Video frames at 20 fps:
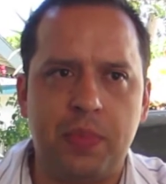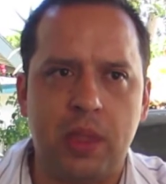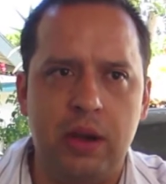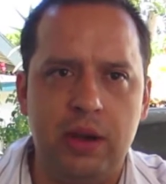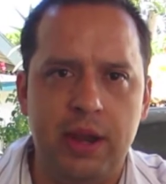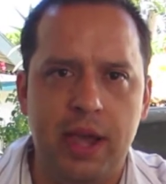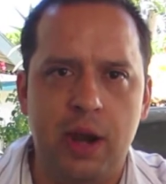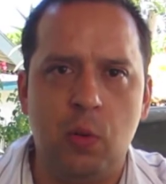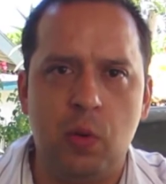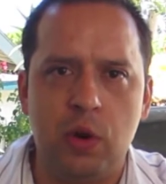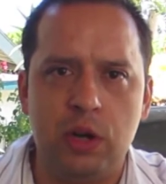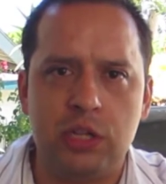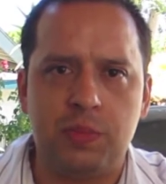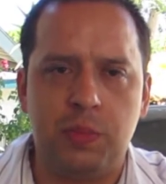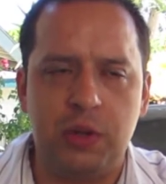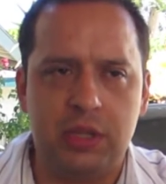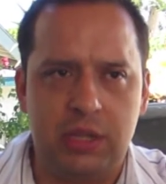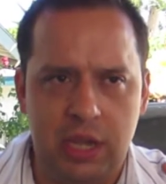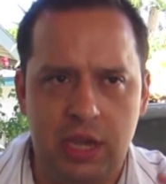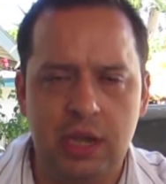networks,
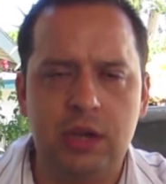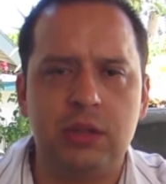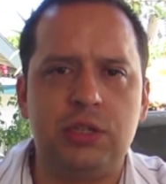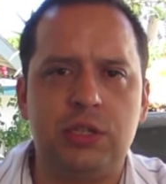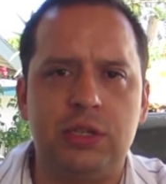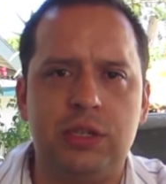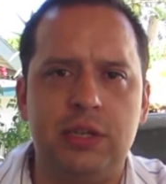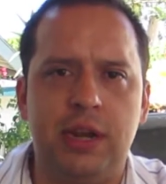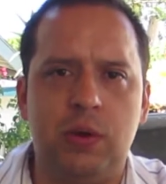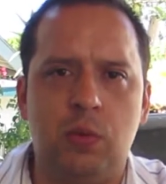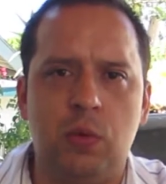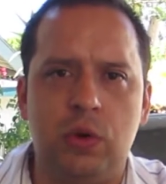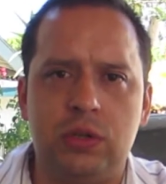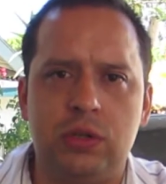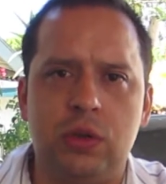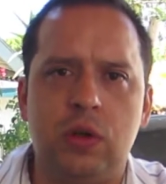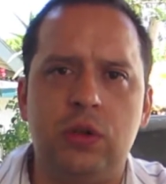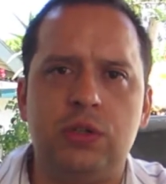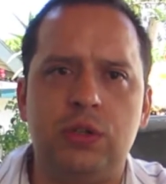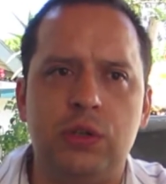but the English
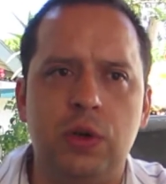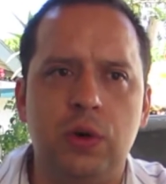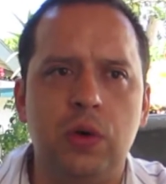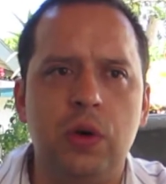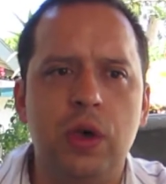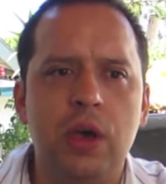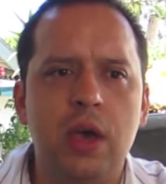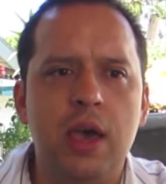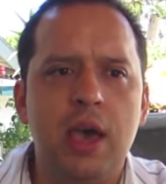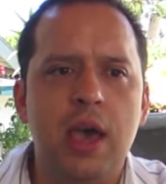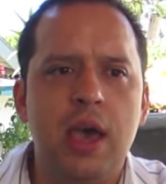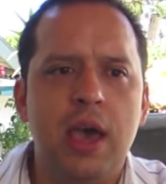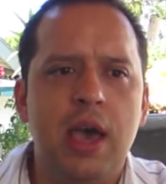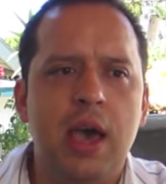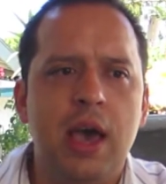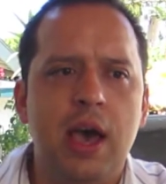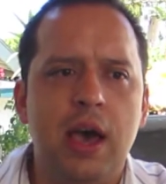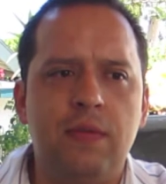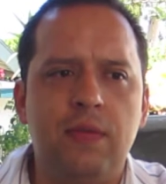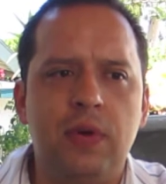networks also
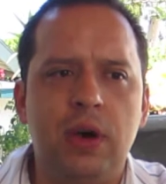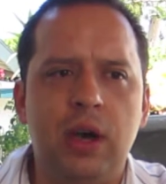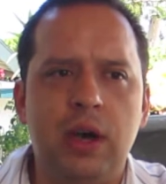have,